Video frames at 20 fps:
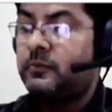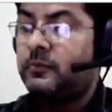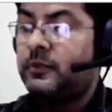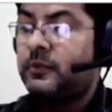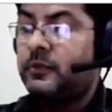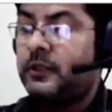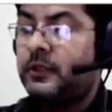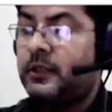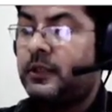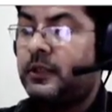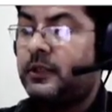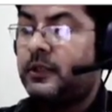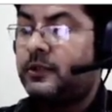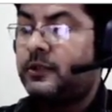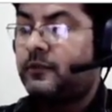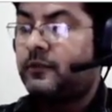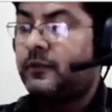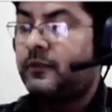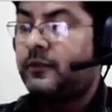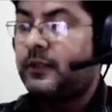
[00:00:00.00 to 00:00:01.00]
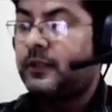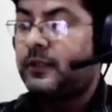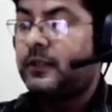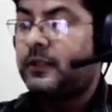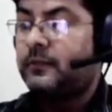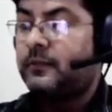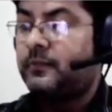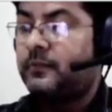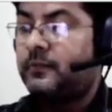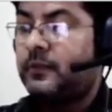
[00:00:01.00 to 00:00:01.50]
bk
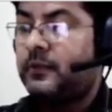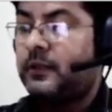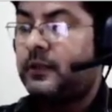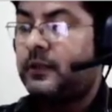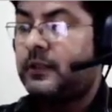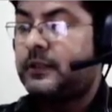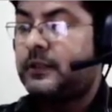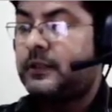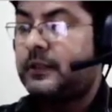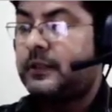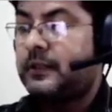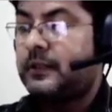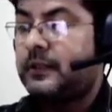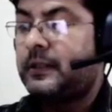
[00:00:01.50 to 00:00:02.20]
square plus